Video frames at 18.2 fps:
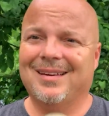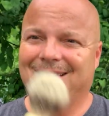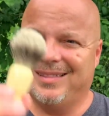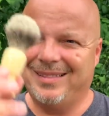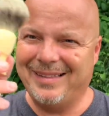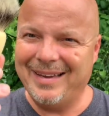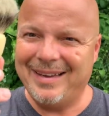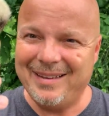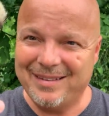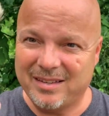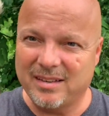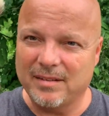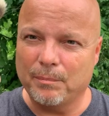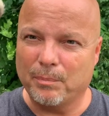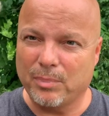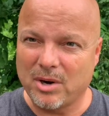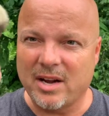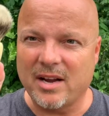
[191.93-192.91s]
This
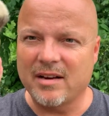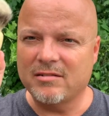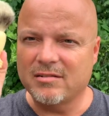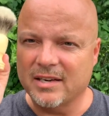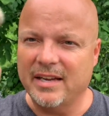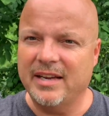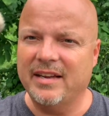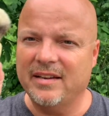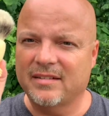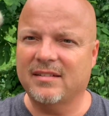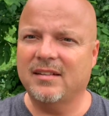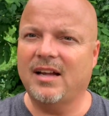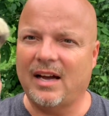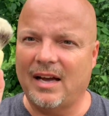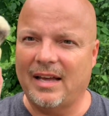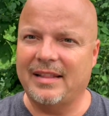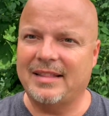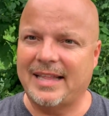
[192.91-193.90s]
brush is
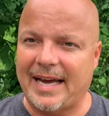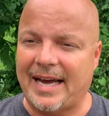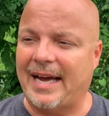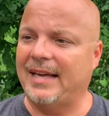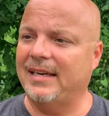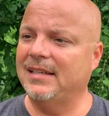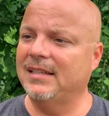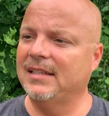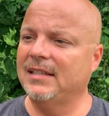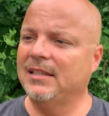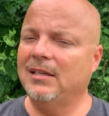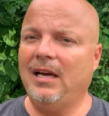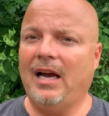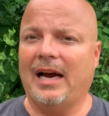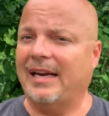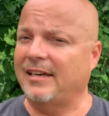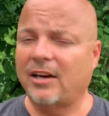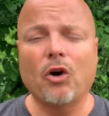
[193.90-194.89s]
not that.
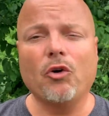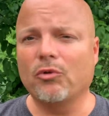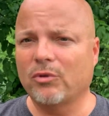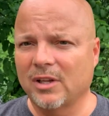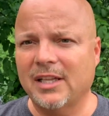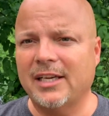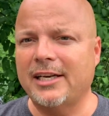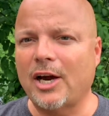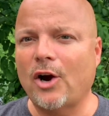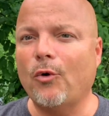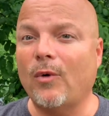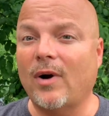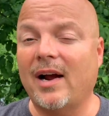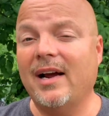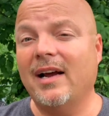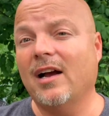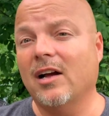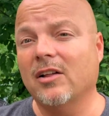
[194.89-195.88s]
I don't really know
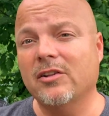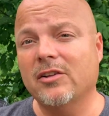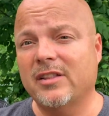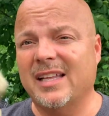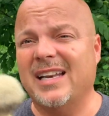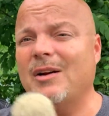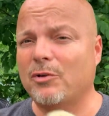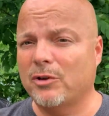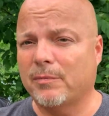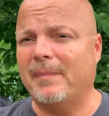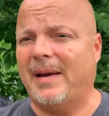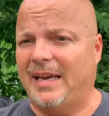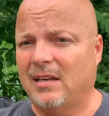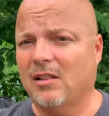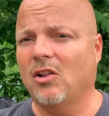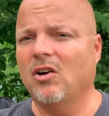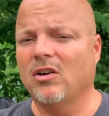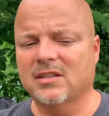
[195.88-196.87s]
why, other than it was
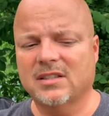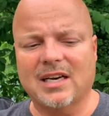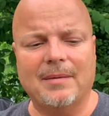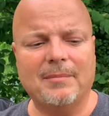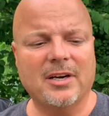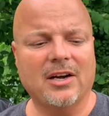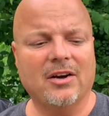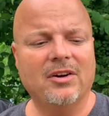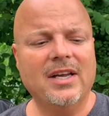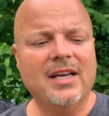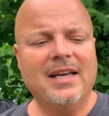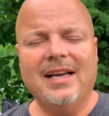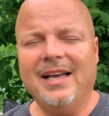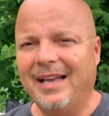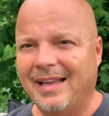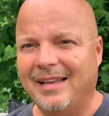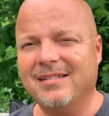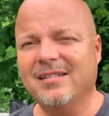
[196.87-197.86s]
made a long time ago.
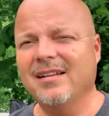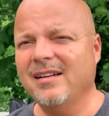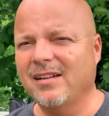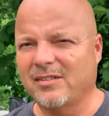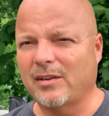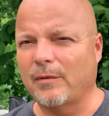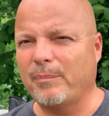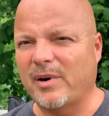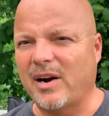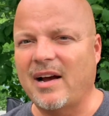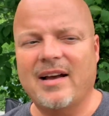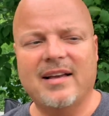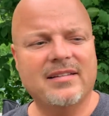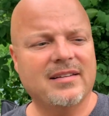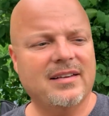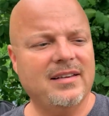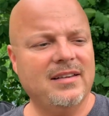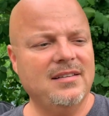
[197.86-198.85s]
Isn't it
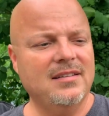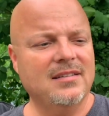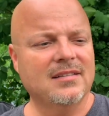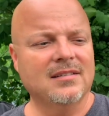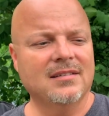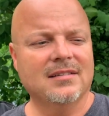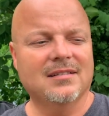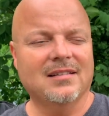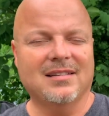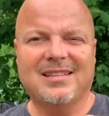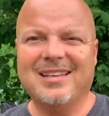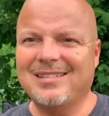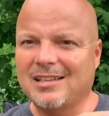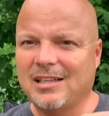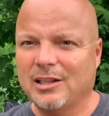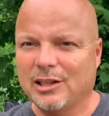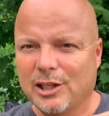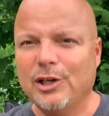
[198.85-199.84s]
surprising that this
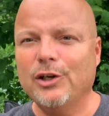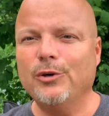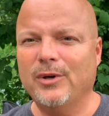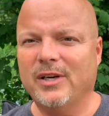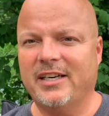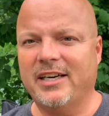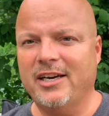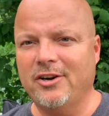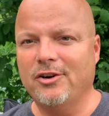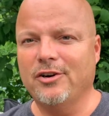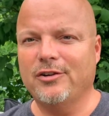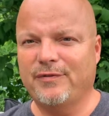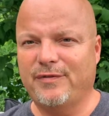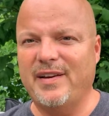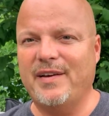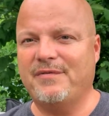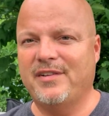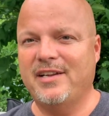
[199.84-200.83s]
glue in here is
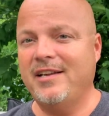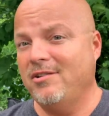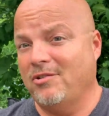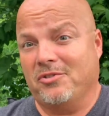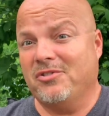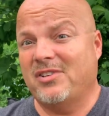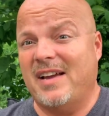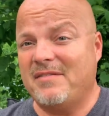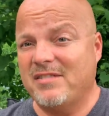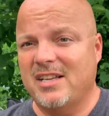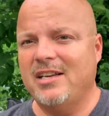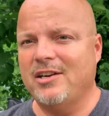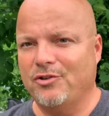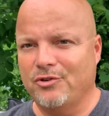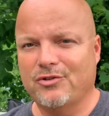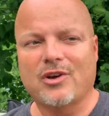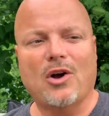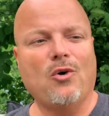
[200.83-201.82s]
50 or 70
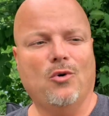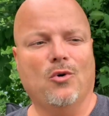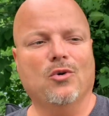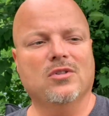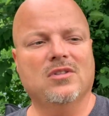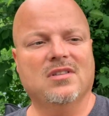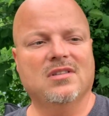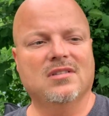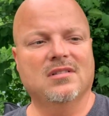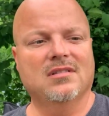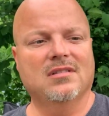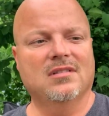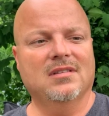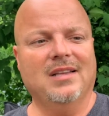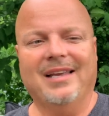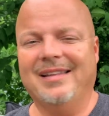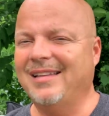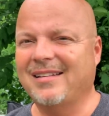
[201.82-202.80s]
years old,
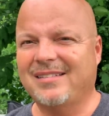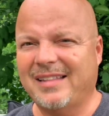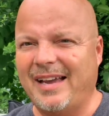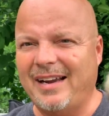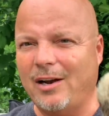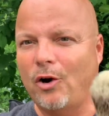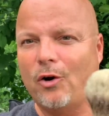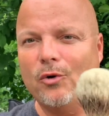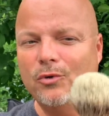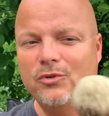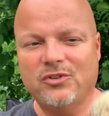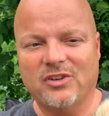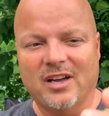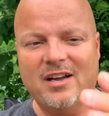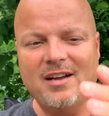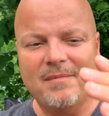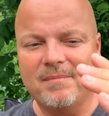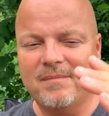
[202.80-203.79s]
and this thing holds
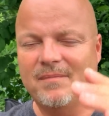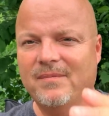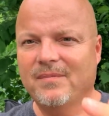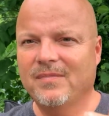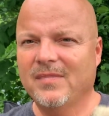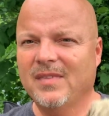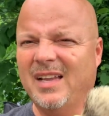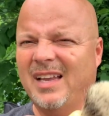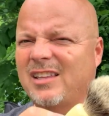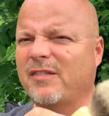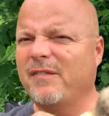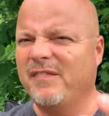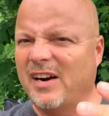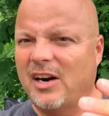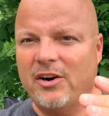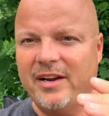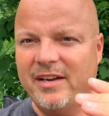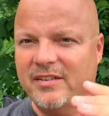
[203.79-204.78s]
up? It's
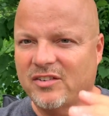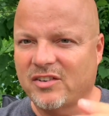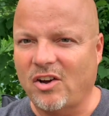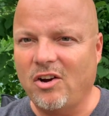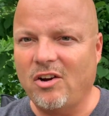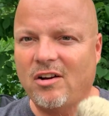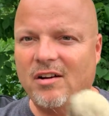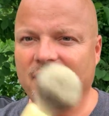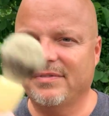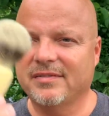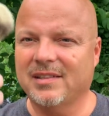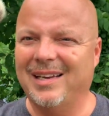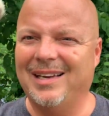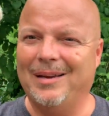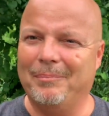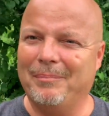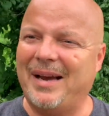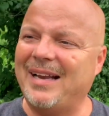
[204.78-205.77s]
very soft.
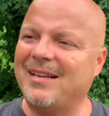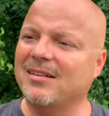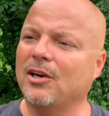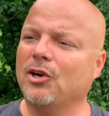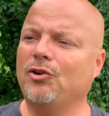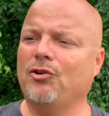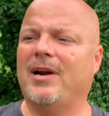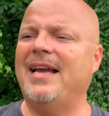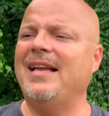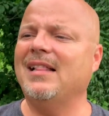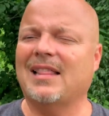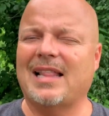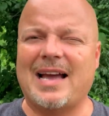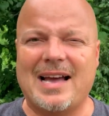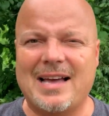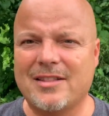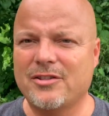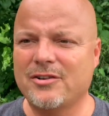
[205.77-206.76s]
It makes a great
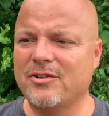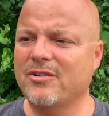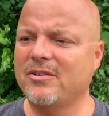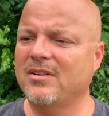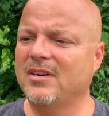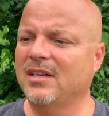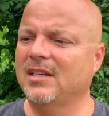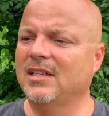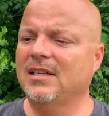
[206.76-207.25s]
lather,